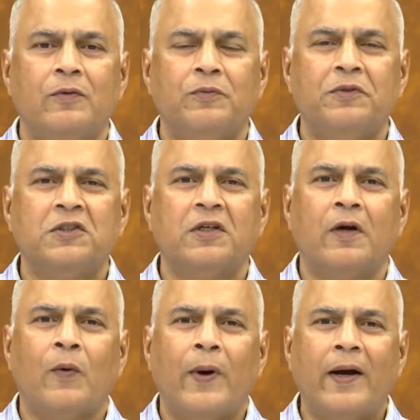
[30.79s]
which
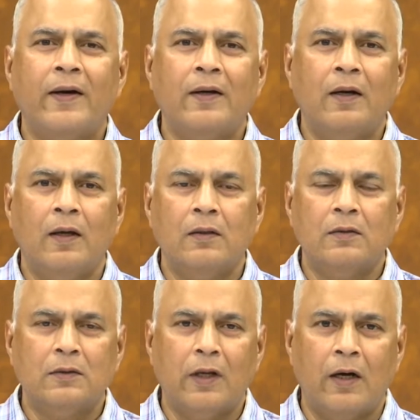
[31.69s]
required
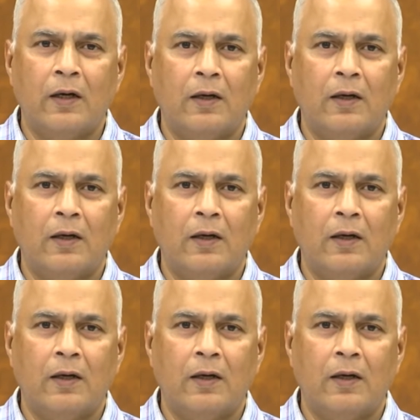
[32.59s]
that